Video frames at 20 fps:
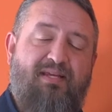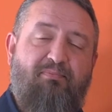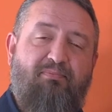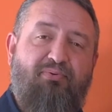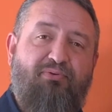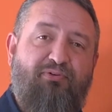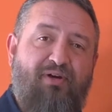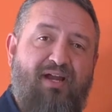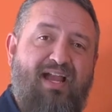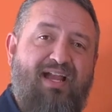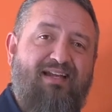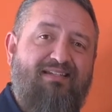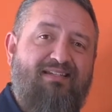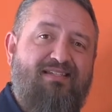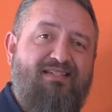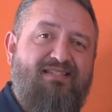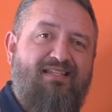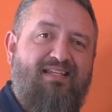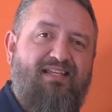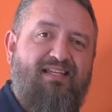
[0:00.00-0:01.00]

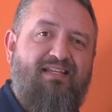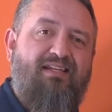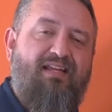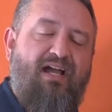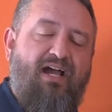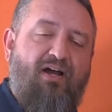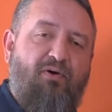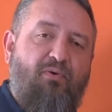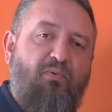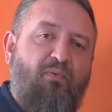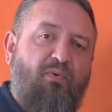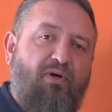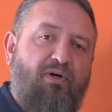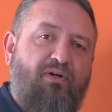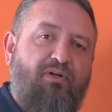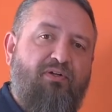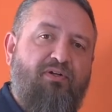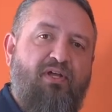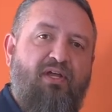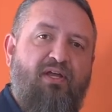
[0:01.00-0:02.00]
practice in our
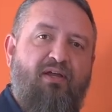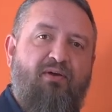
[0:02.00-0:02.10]
world,